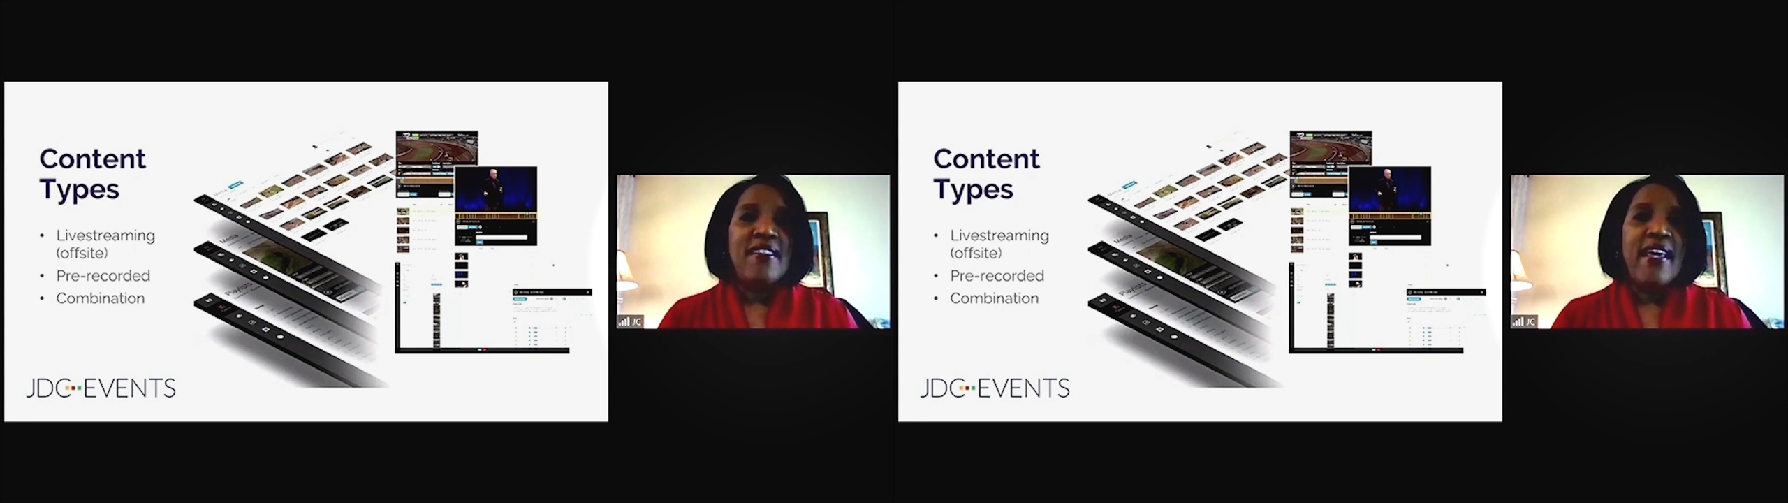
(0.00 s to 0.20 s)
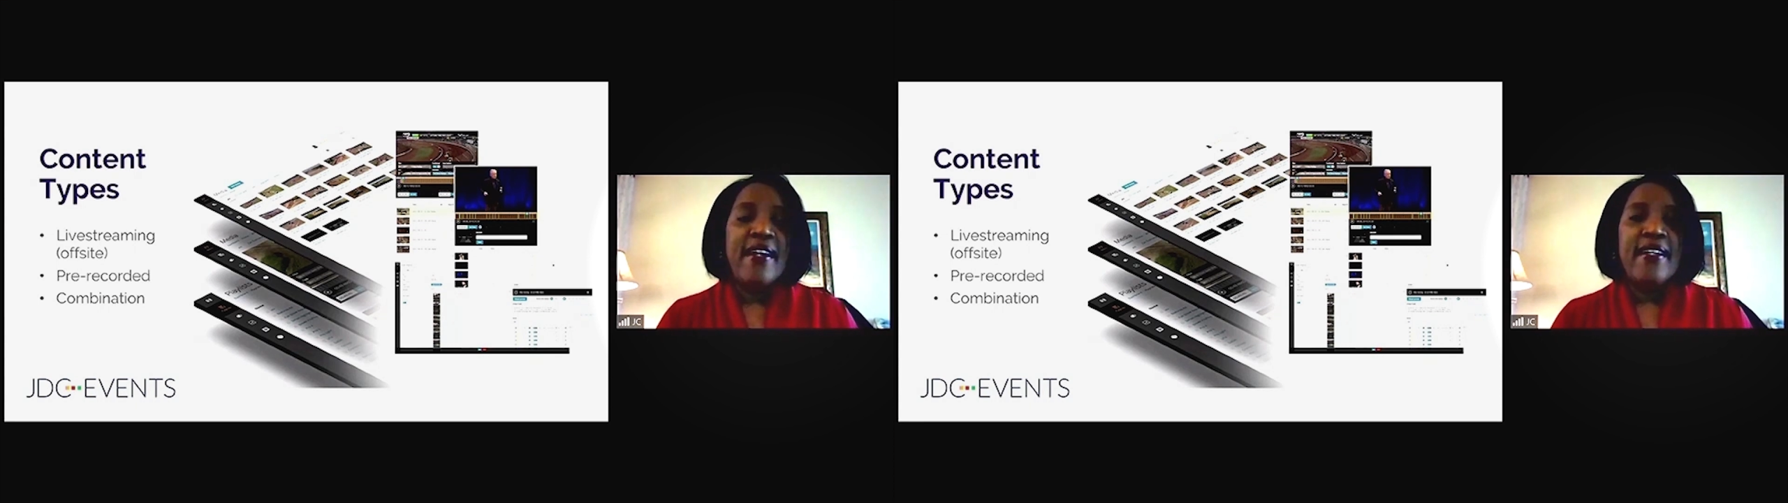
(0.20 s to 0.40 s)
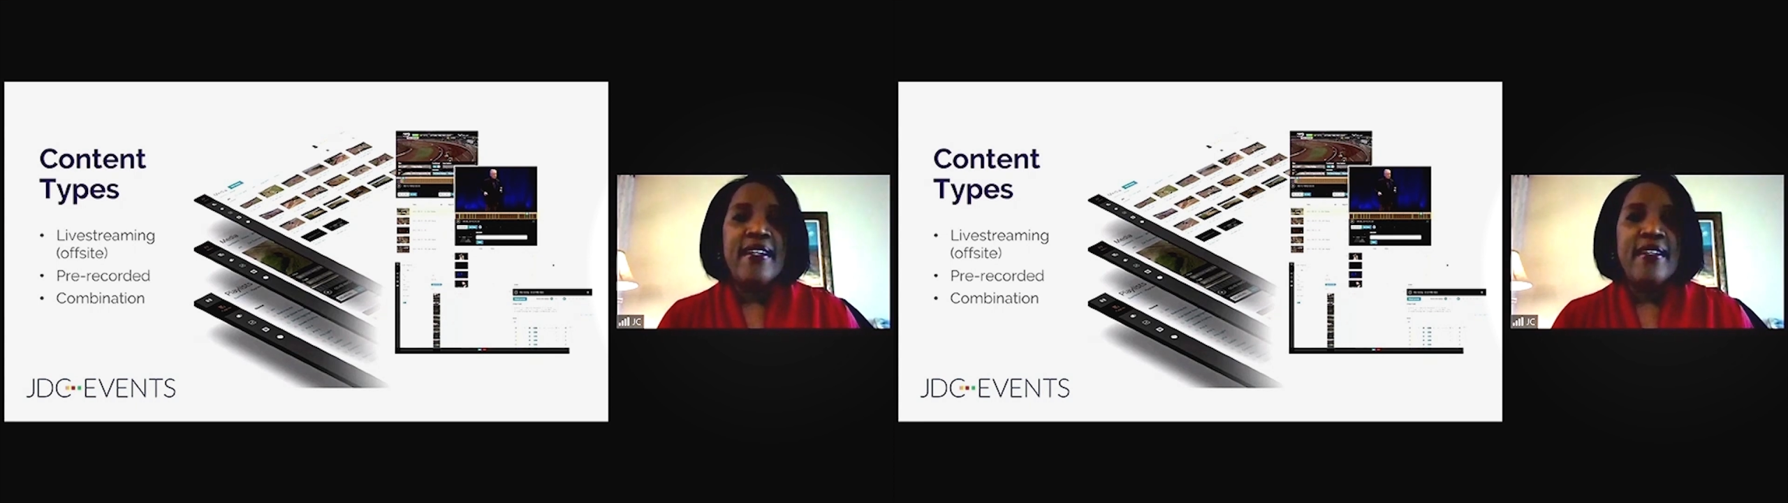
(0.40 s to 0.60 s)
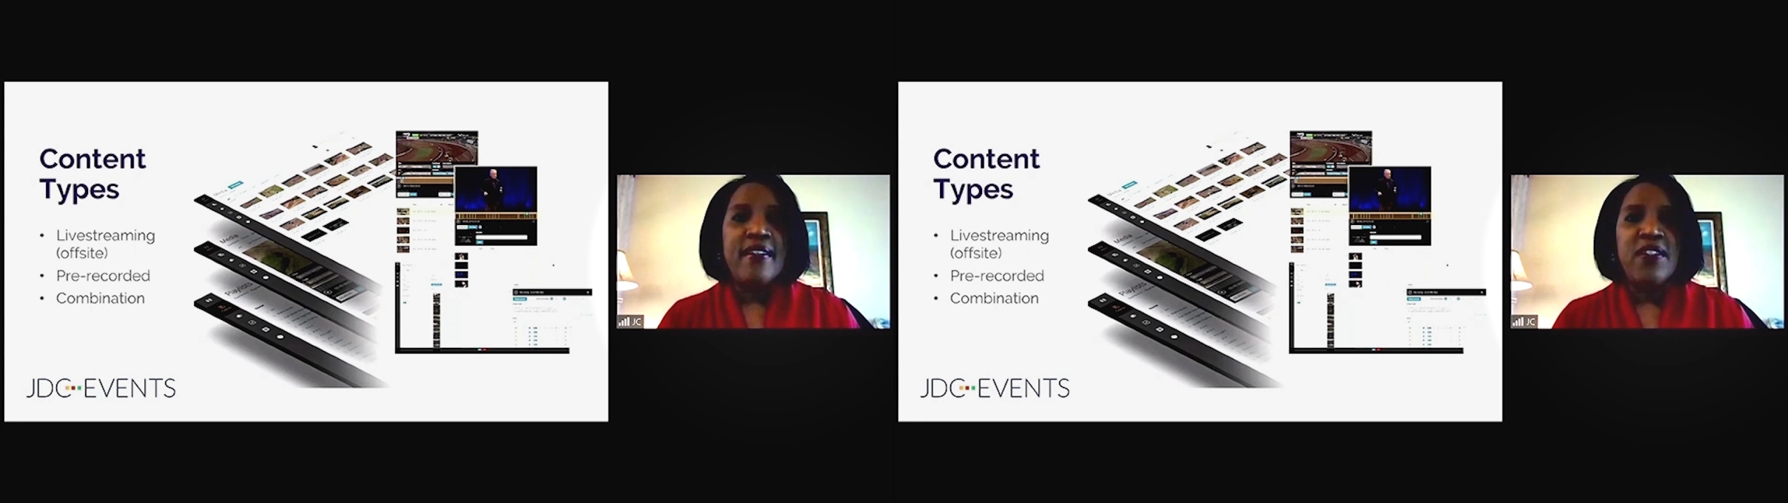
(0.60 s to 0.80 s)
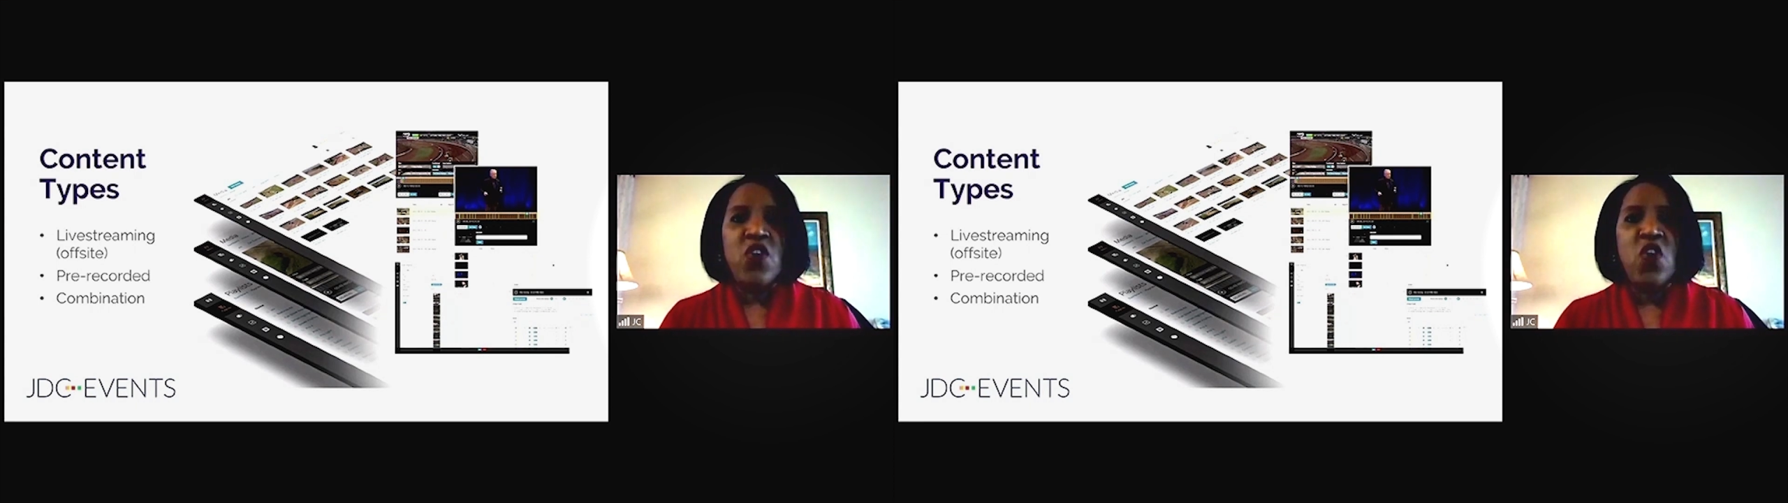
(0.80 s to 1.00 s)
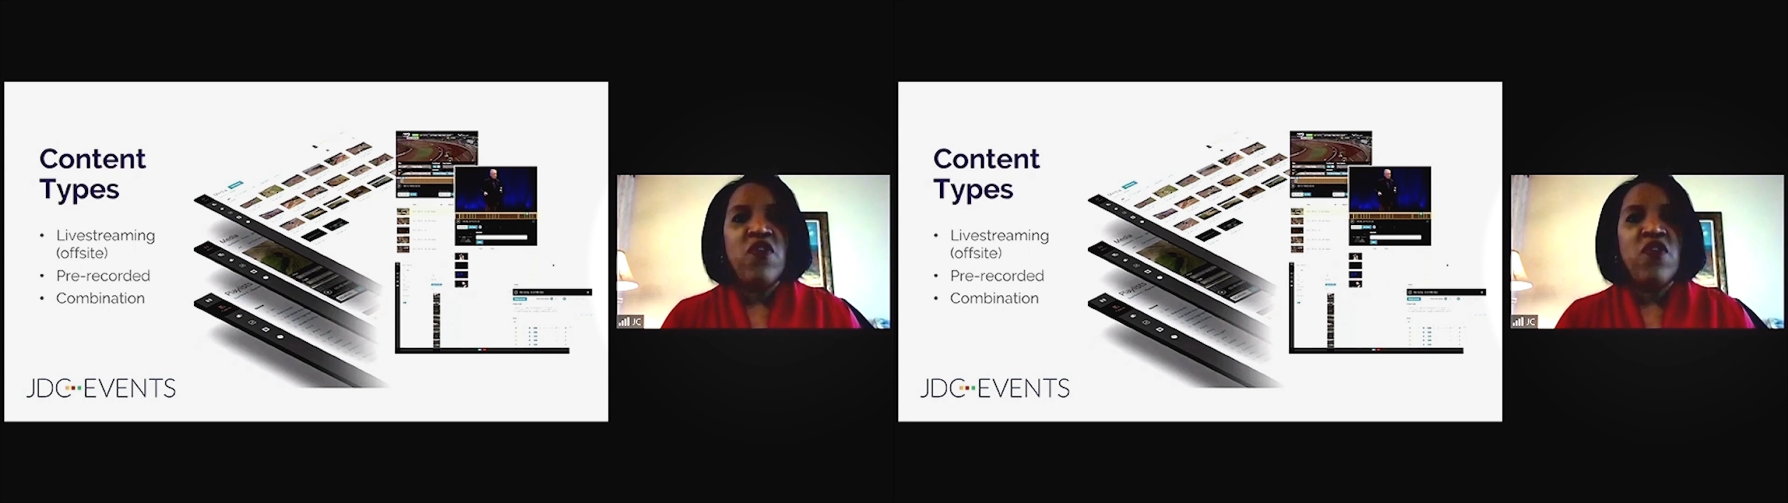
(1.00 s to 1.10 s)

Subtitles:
that is over